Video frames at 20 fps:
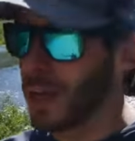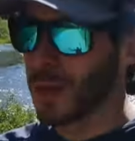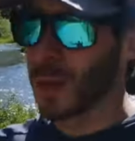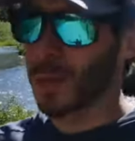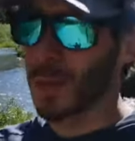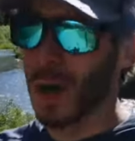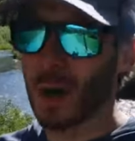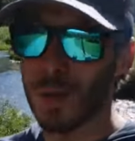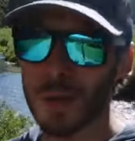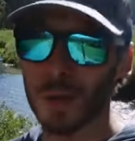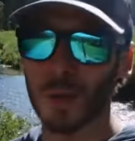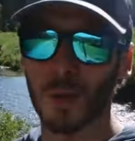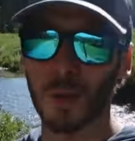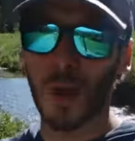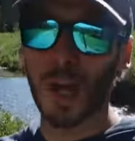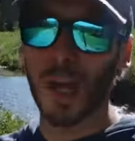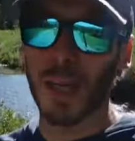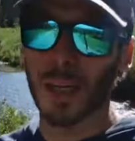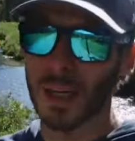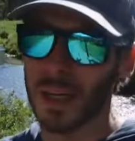The road is
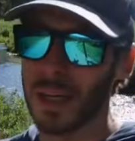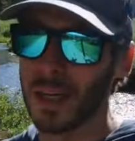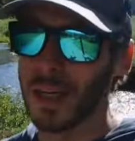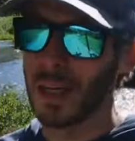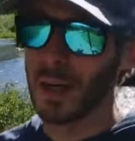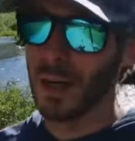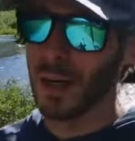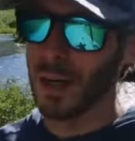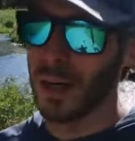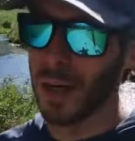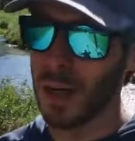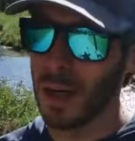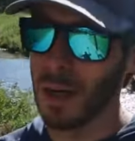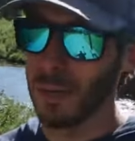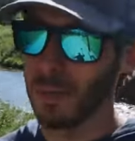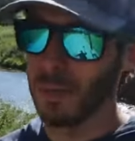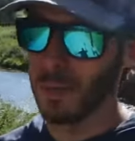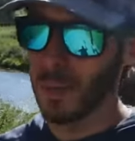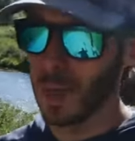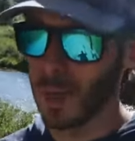great.
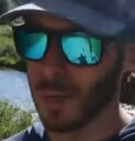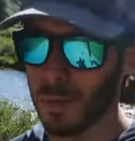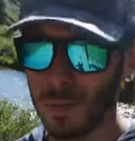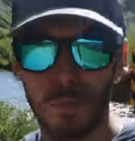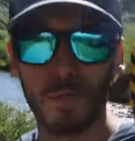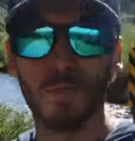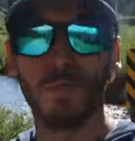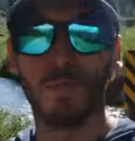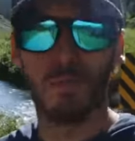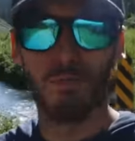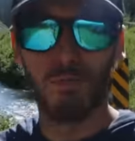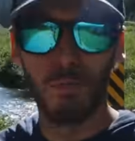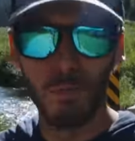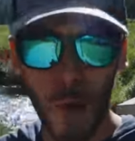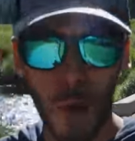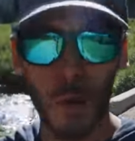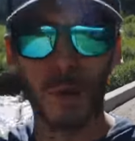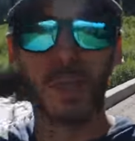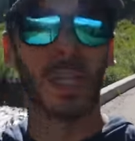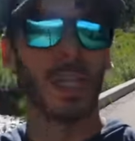Uh,
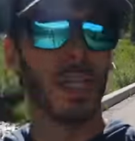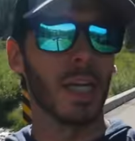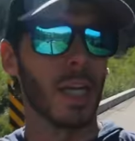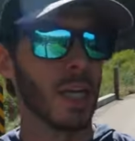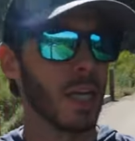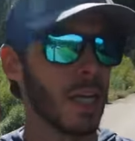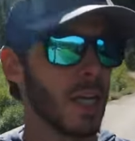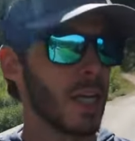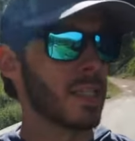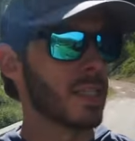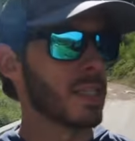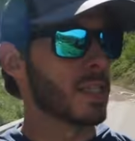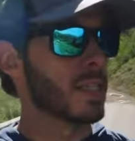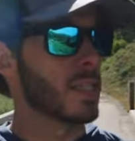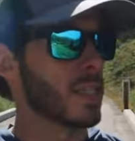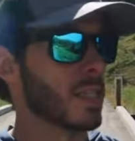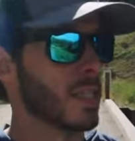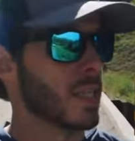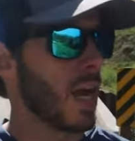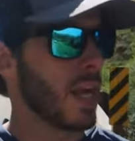mostly.
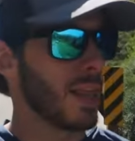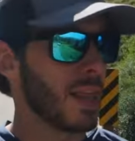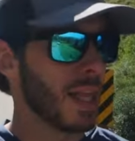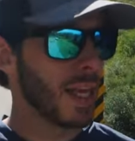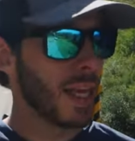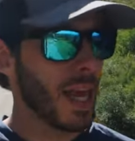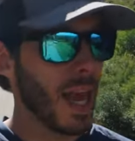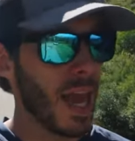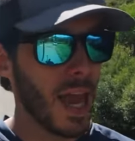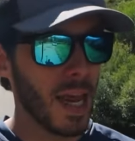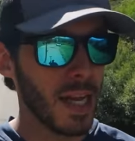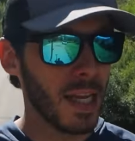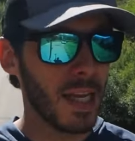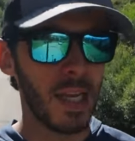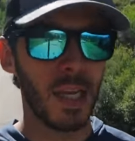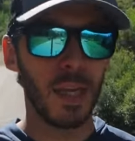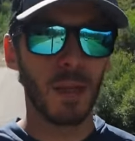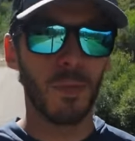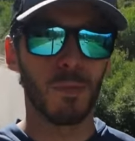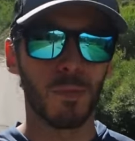It's, I think
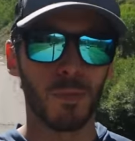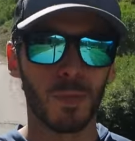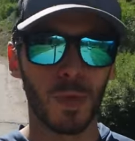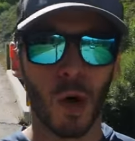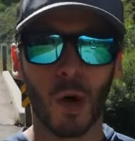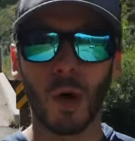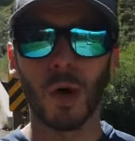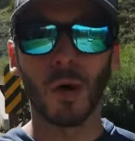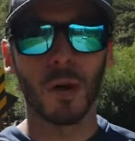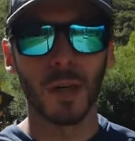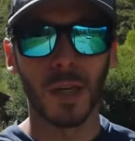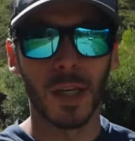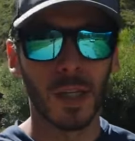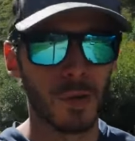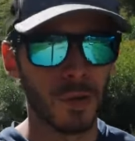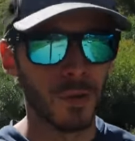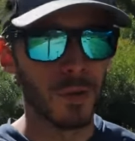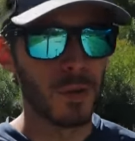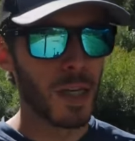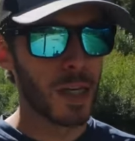any car
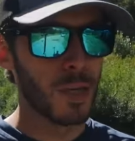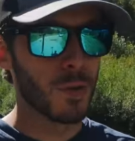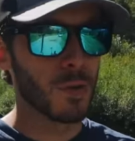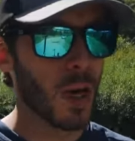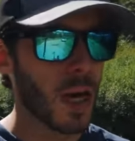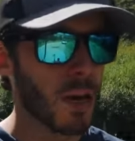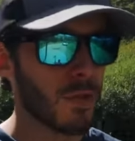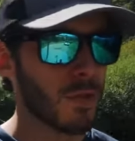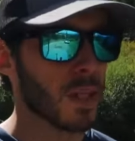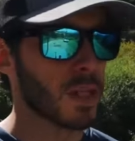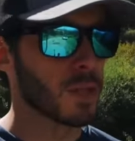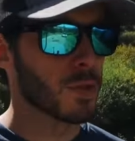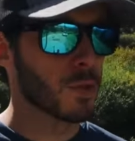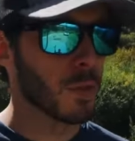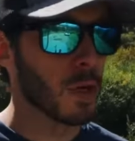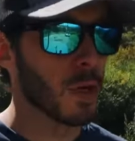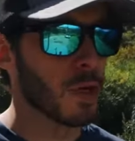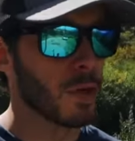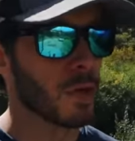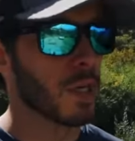can, can drive this
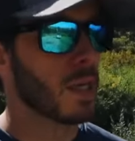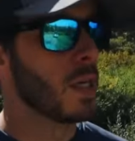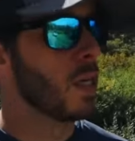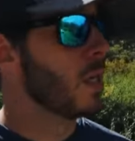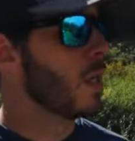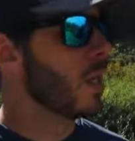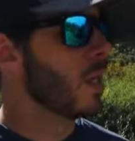road.